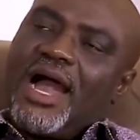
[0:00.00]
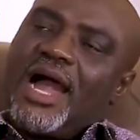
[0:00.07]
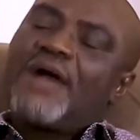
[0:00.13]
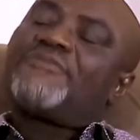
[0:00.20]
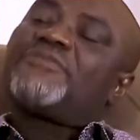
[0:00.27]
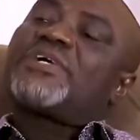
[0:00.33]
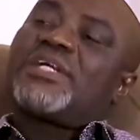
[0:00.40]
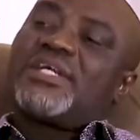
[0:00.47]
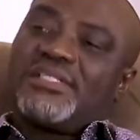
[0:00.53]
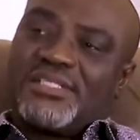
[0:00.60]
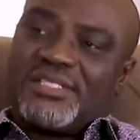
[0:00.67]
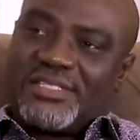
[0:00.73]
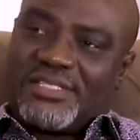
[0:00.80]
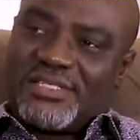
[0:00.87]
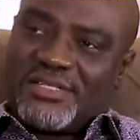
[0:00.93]

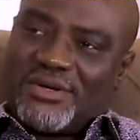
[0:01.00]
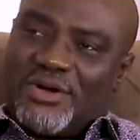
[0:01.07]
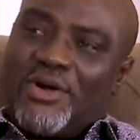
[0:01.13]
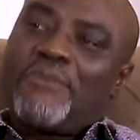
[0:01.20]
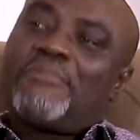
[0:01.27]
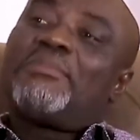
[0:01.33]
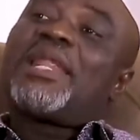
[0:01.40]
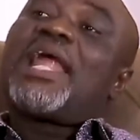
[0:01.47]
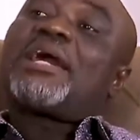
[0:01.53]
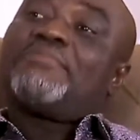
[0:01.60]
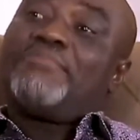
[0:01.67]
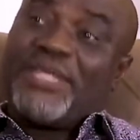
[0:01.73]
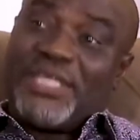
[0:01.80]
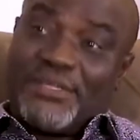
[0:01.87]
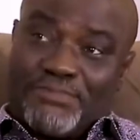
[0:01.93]
Africans or black
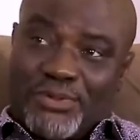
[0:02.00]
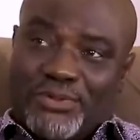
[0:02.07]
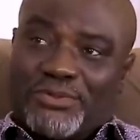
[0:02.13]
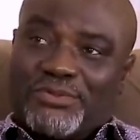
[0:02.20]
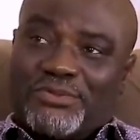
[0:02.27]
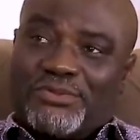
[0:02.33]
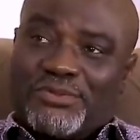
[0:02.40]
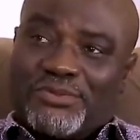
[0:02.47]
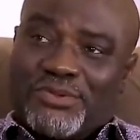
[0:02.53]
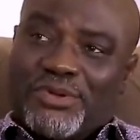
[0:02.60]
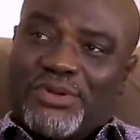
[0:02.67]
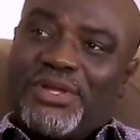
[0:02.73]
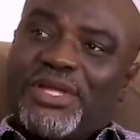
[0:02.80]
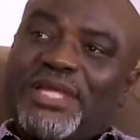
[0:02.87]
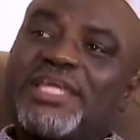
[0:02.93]
people
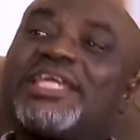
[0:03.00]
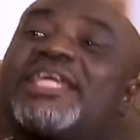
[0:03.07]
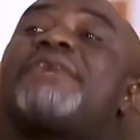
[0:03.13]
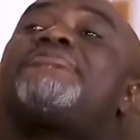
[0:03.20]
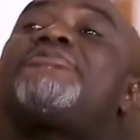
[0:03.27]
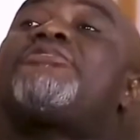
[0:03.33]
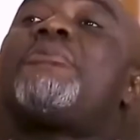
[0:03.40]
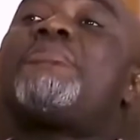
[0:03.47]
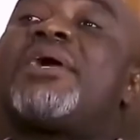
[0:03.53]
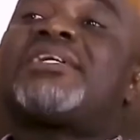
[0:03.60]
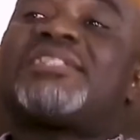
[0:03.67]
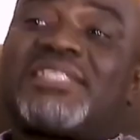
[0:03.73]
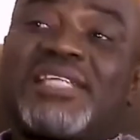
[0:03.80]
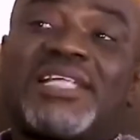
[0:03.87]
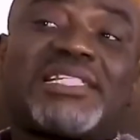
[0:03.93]
came from
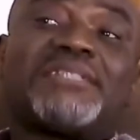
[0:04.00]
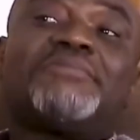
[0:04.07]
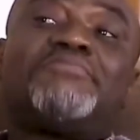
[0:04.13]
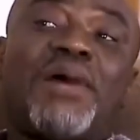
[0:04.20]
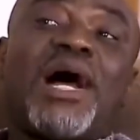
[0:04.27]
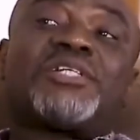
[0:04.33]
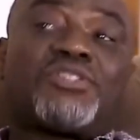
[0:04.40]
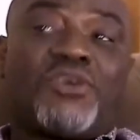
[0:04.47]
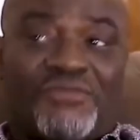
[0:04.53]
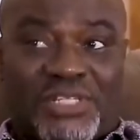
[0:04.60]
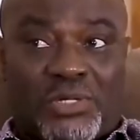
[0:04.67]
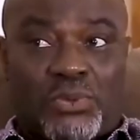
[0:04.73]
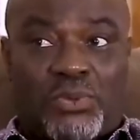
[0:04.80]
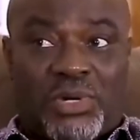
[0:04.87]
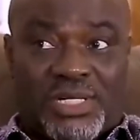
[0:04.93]
a certain part
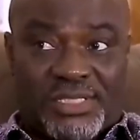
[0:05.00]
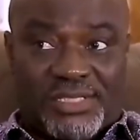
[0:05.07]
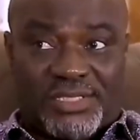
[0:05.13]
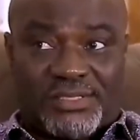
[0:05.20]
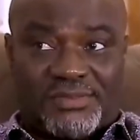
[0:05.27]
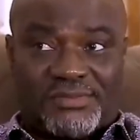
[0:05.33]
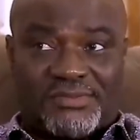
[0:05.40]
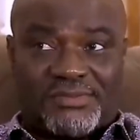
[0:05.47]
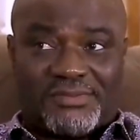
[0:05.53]
of the world